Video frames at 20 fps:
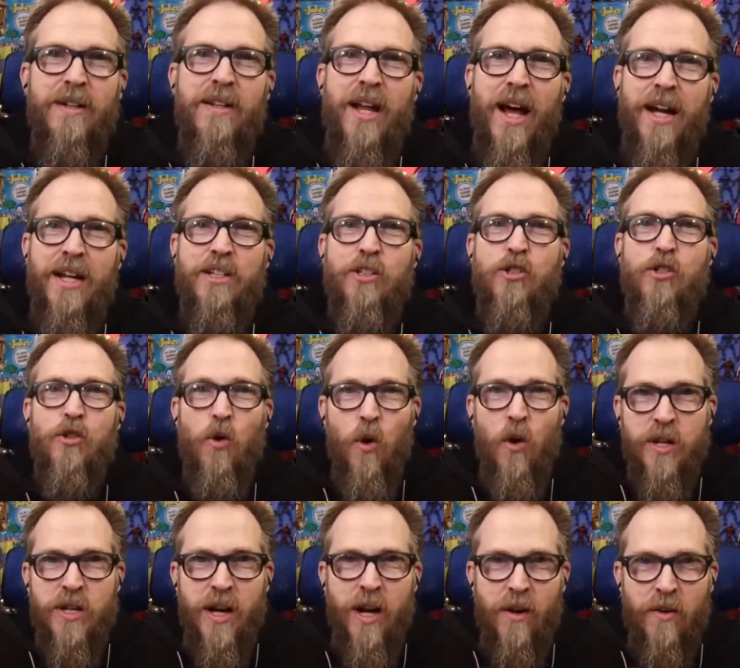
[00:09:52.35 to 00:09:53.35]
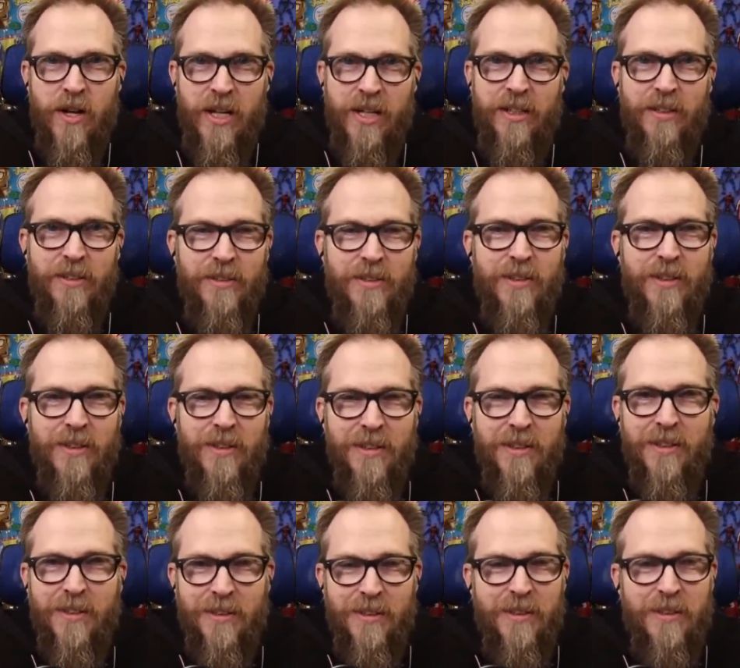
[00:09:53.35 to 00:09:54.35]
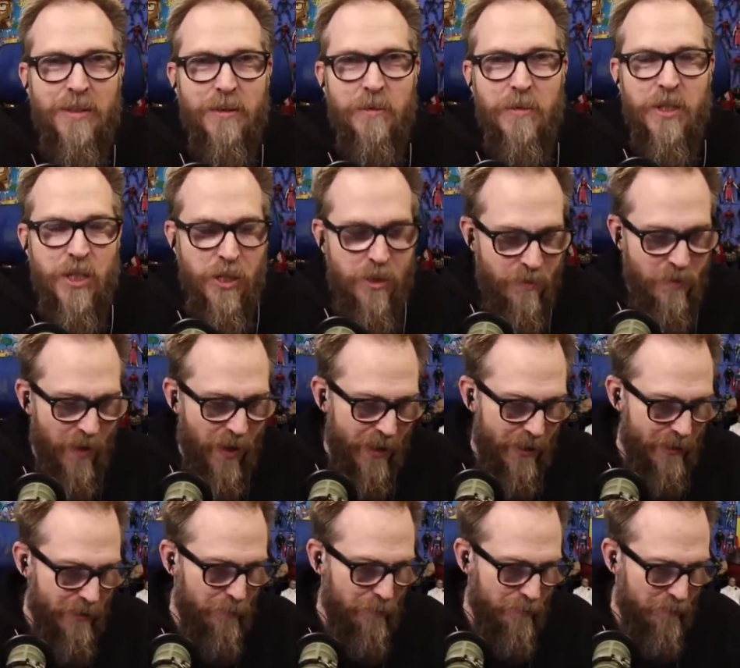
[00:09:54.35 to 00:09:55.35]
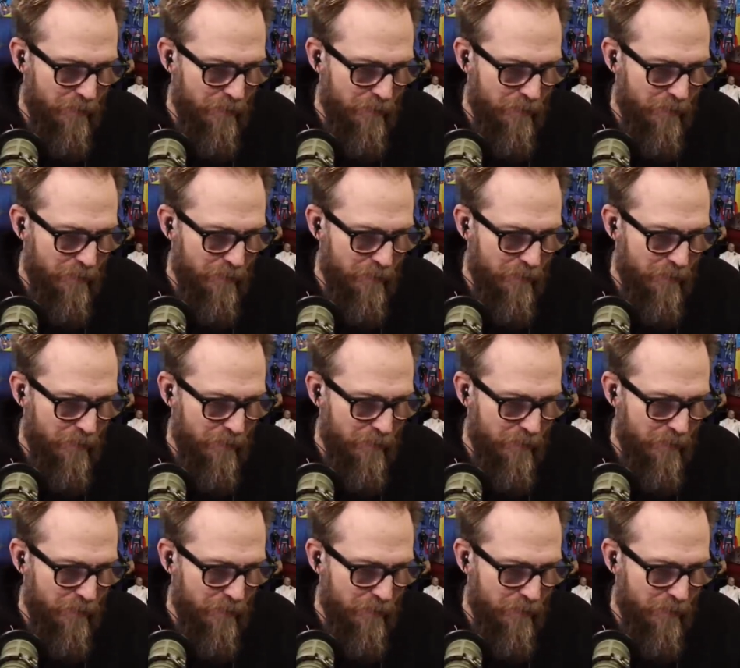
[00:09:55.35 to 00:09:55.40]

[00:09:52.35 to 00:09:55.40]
Not extraordinary, but she's fine.